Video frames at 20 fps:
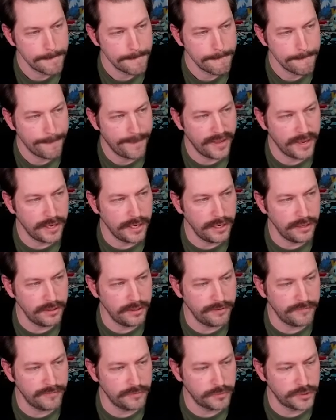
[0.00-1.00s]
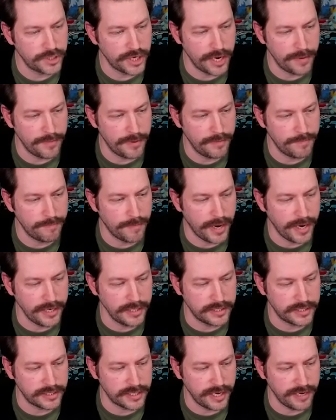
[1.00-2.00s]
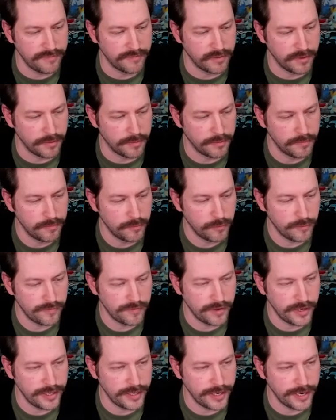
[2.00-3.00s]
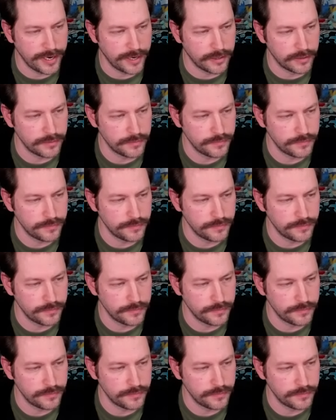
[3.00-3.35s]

The healing from Shaman might save them. We'll find out.